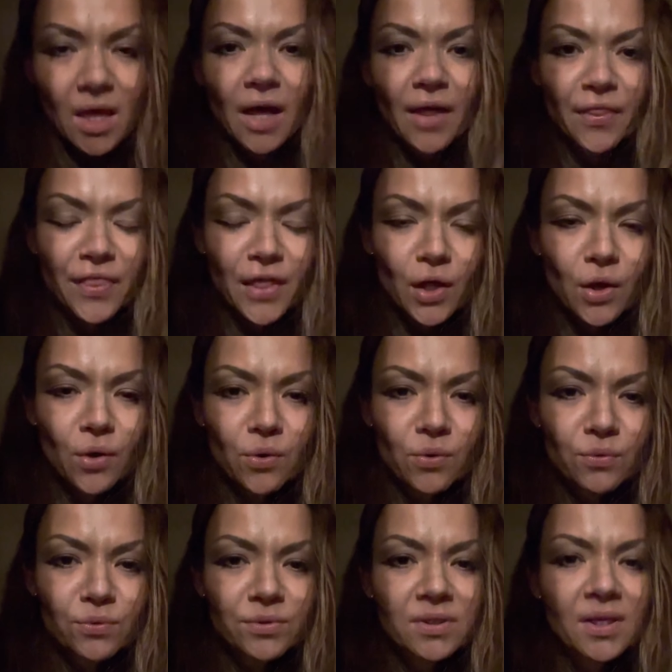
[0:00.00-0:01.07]

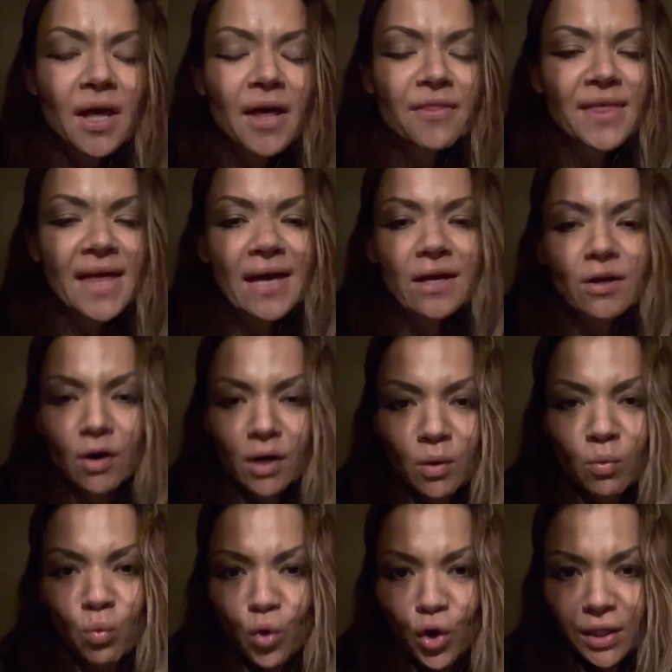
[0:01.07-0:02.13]
those that are
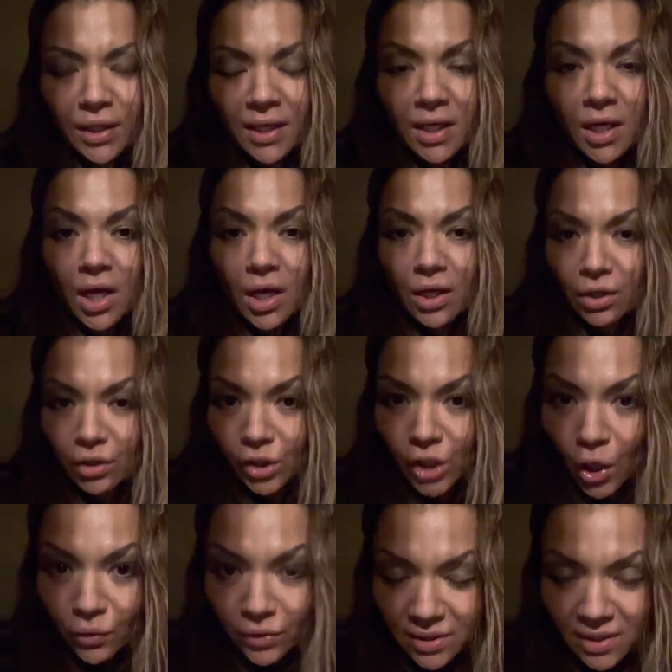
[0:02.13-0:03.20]
working
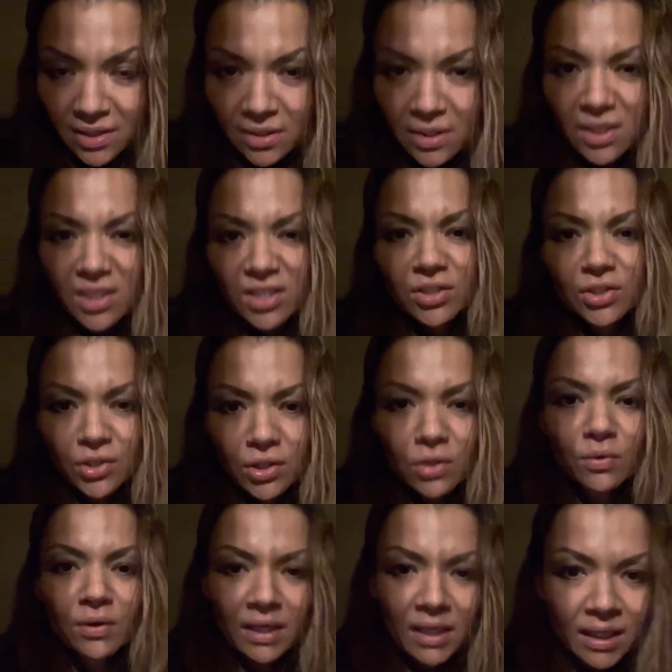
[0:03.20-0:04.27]
closest to
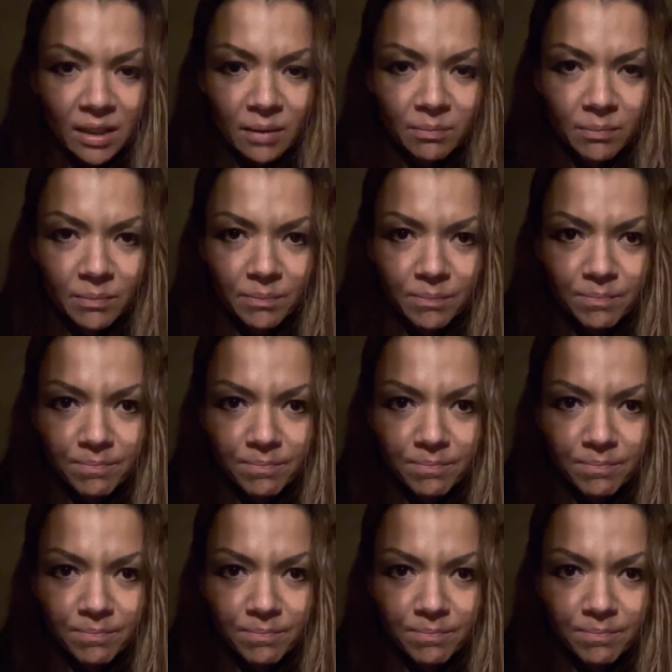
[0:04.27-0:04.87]
him